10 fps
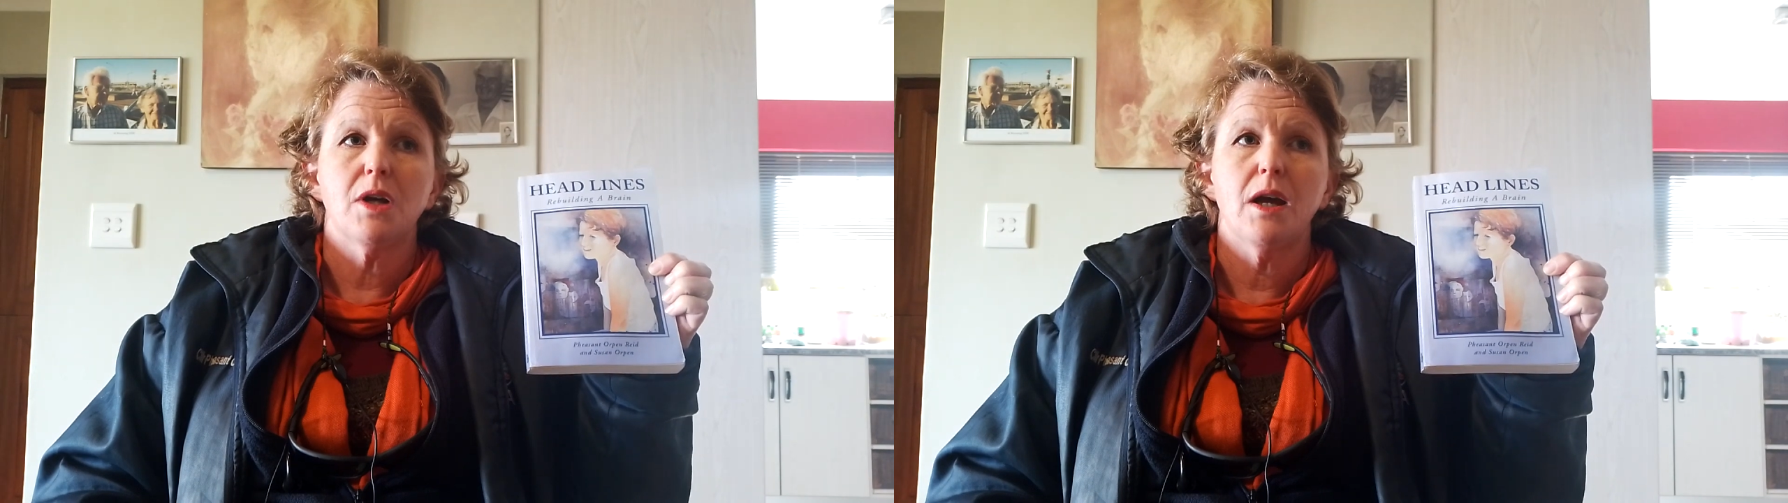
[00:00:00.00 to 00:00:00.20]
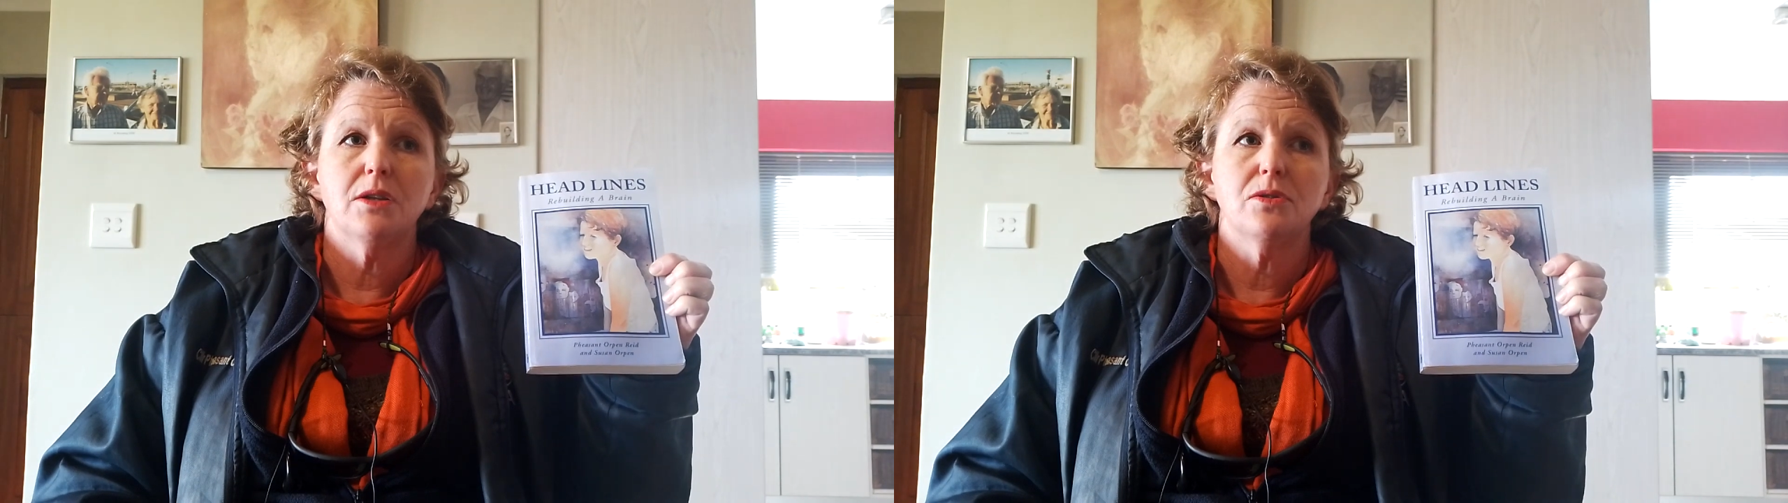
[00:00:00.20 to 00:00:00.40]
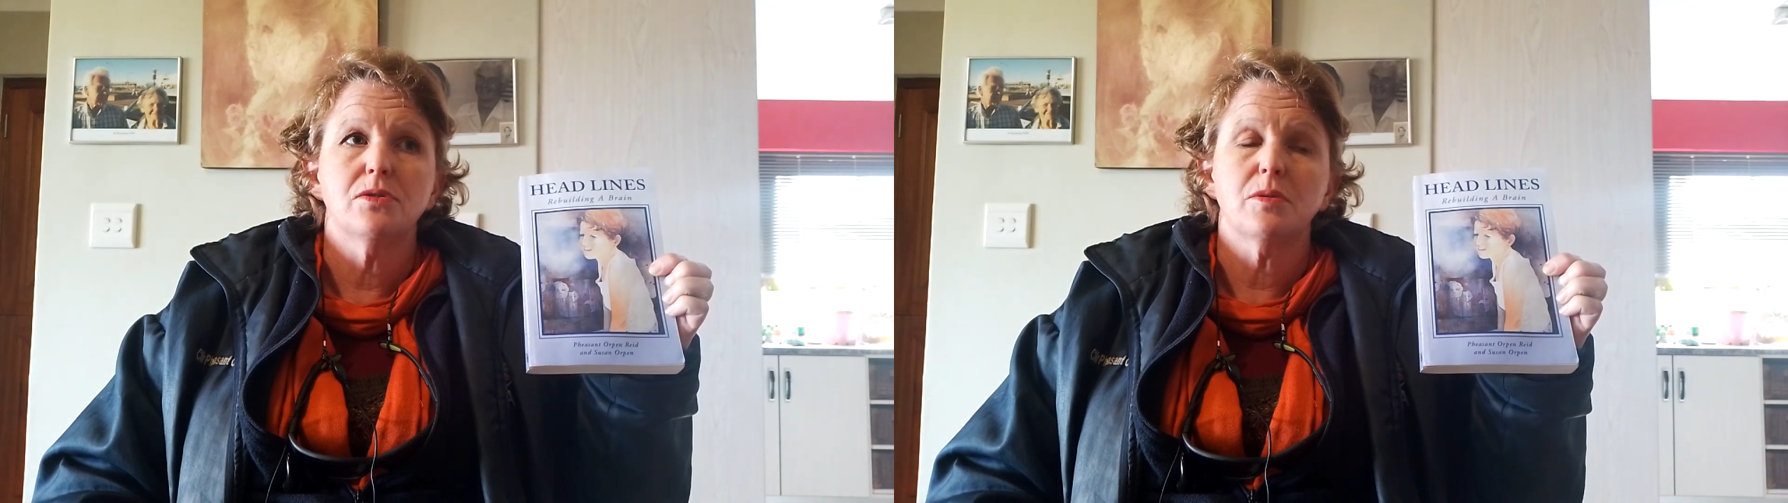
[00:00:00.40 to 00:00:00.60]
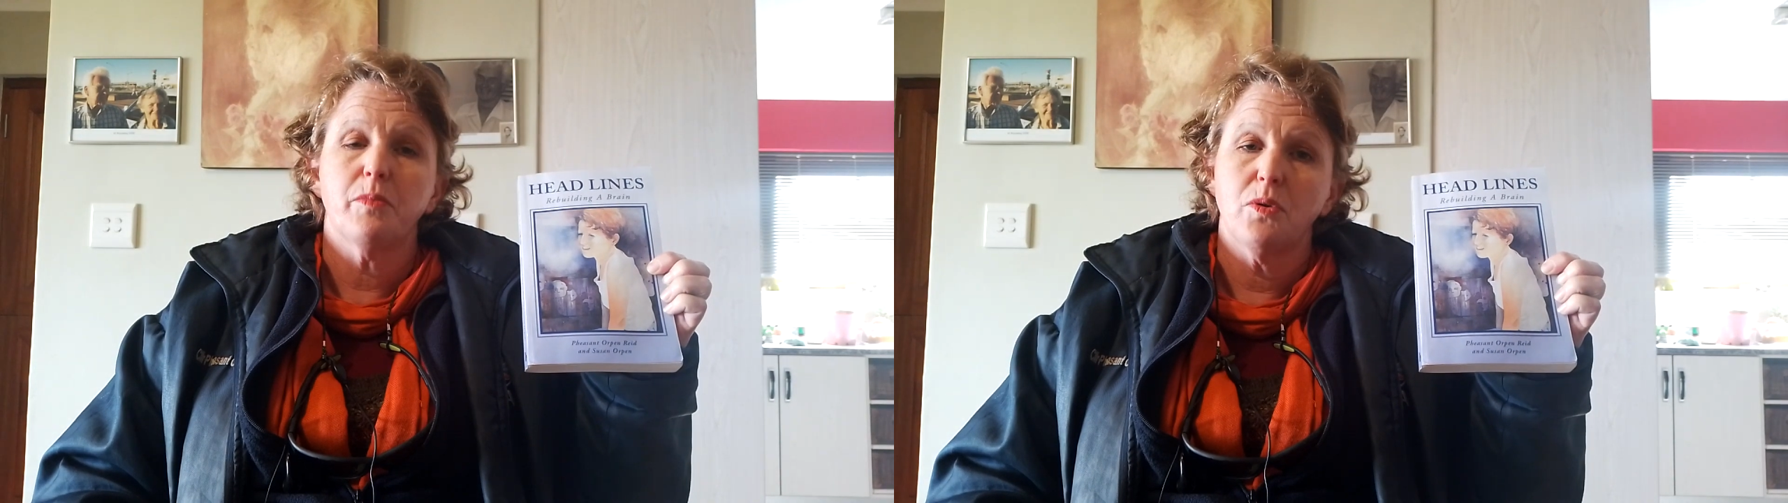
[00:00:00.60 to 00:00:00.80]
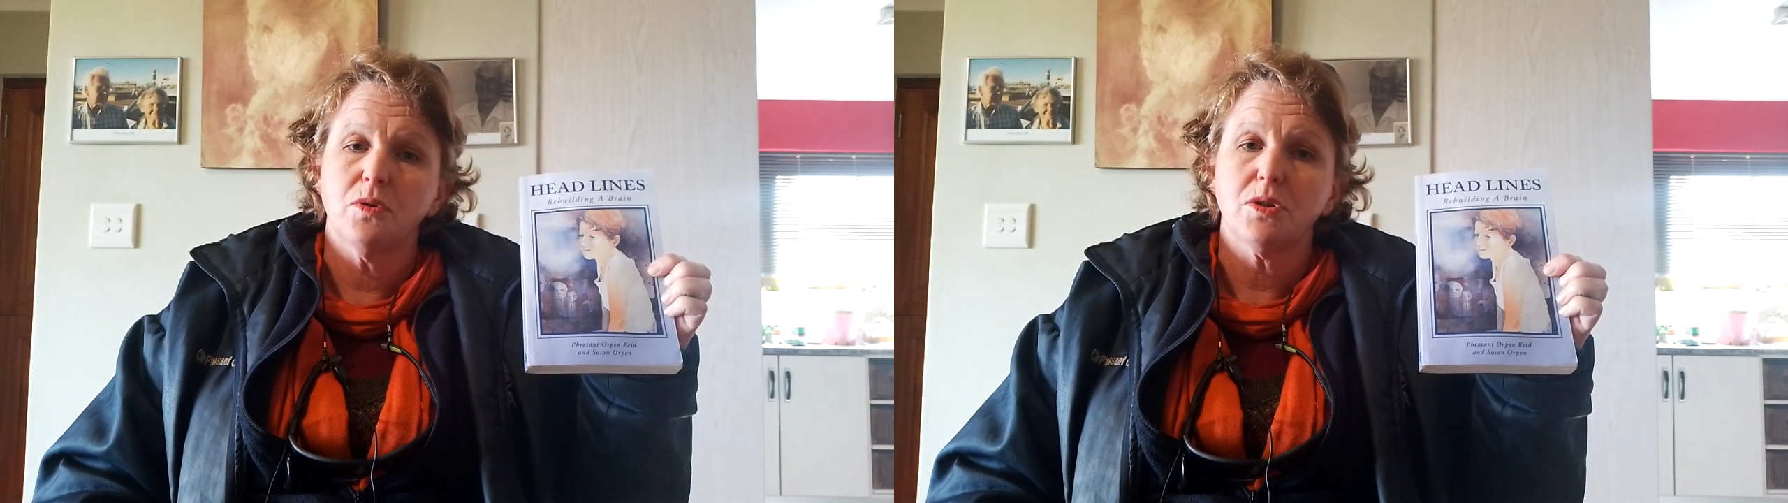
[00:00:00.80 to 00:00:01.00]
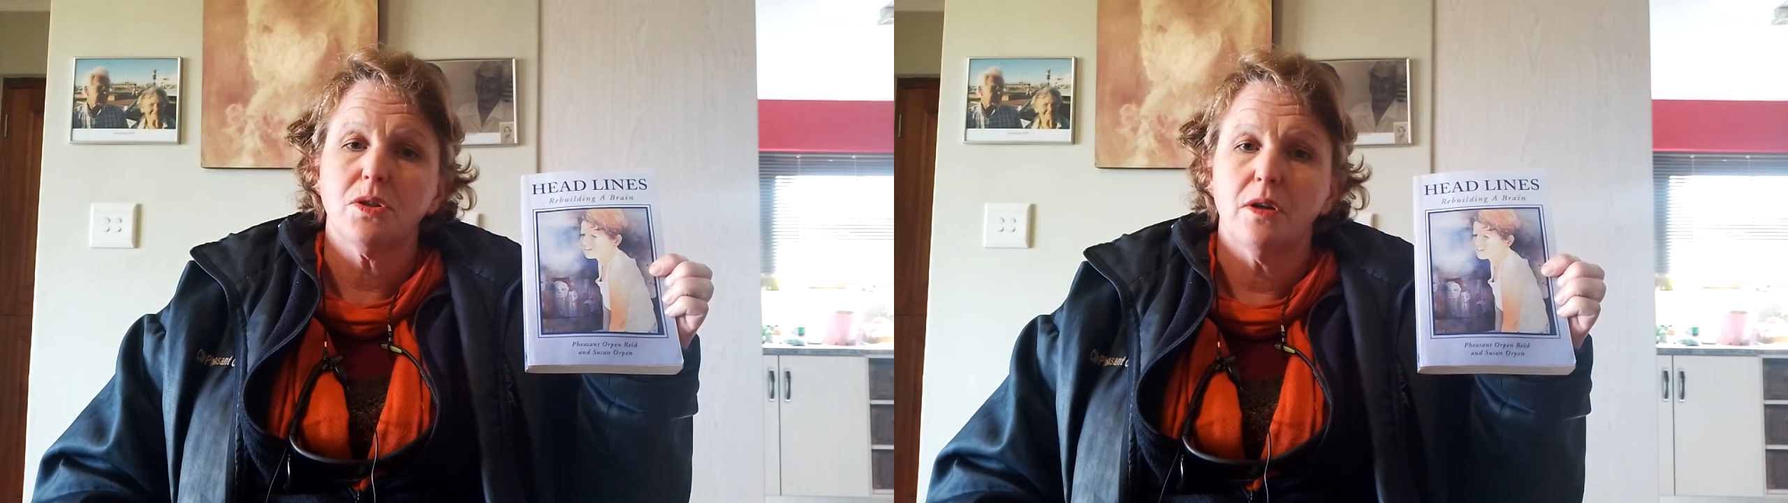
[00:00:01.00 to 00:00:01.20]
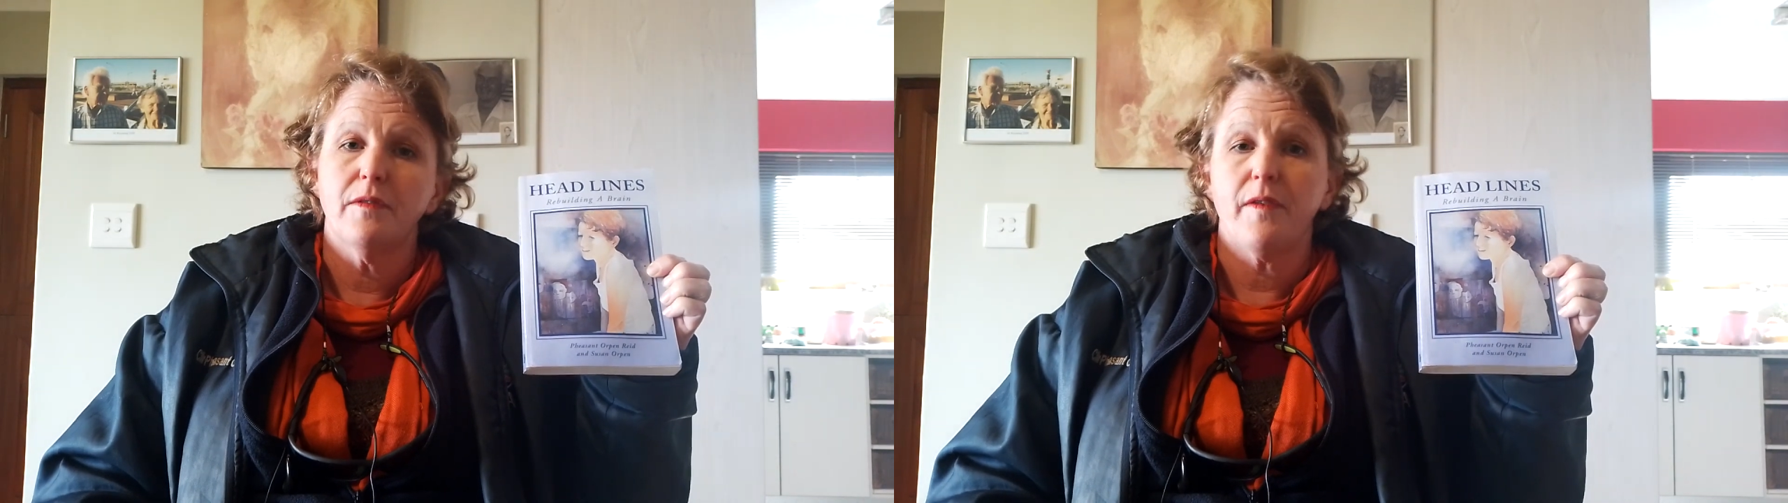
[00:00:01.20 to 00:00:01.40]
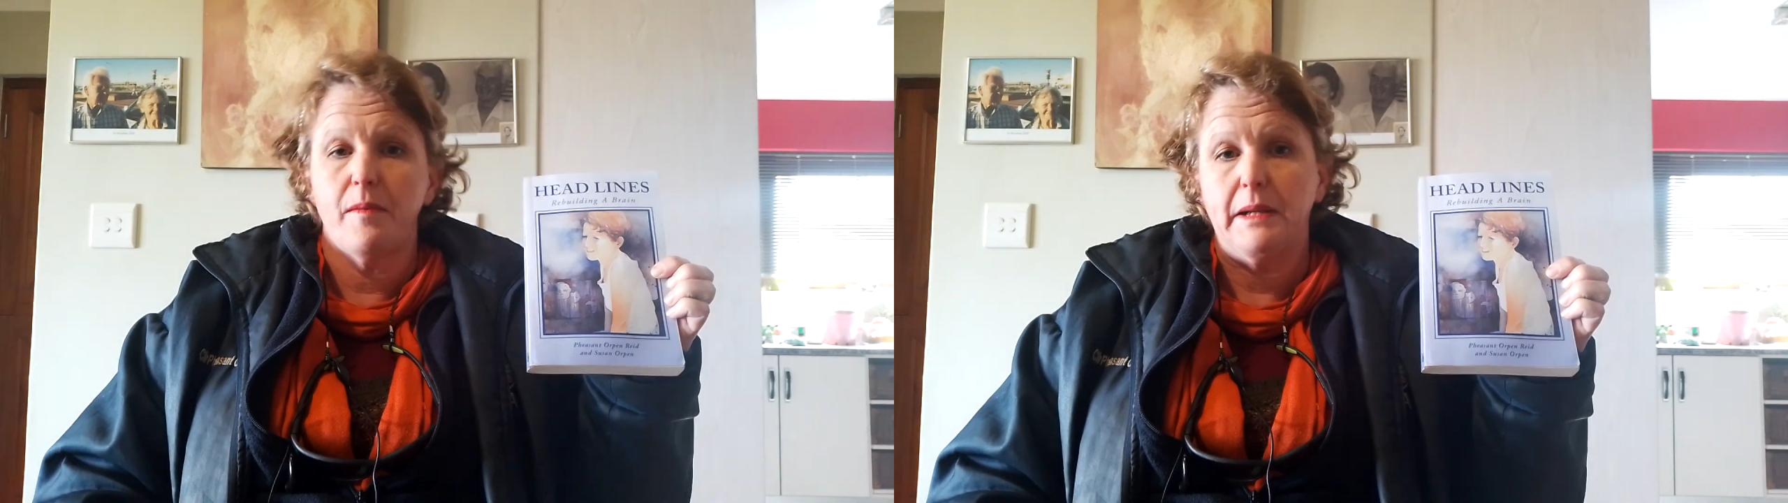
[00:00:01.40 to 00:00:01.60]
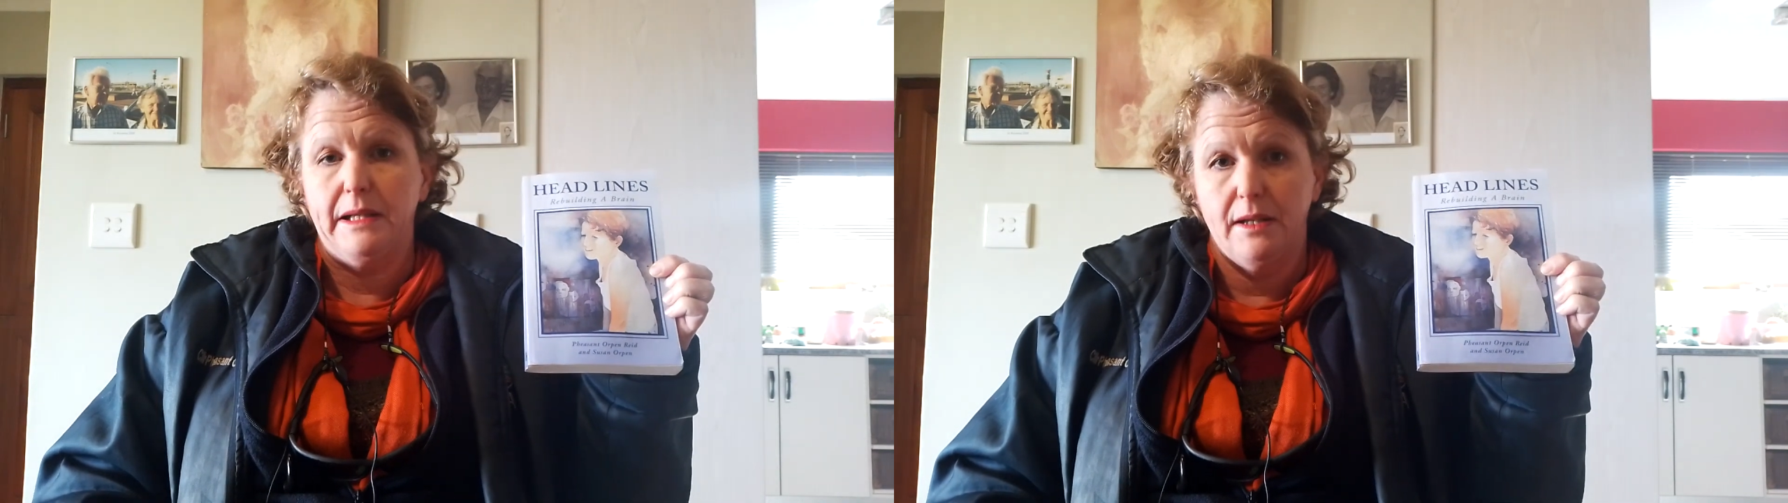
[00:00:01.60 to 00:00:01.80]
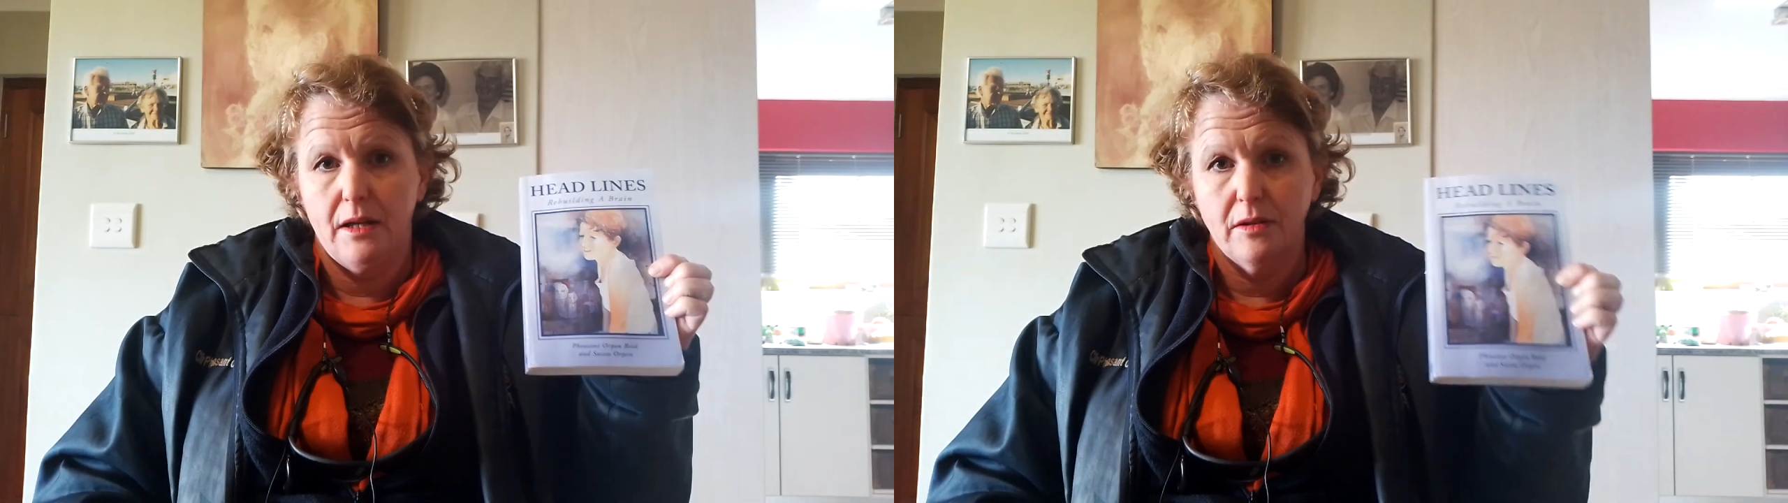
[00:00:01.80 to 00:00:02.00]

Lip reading: to support a family now.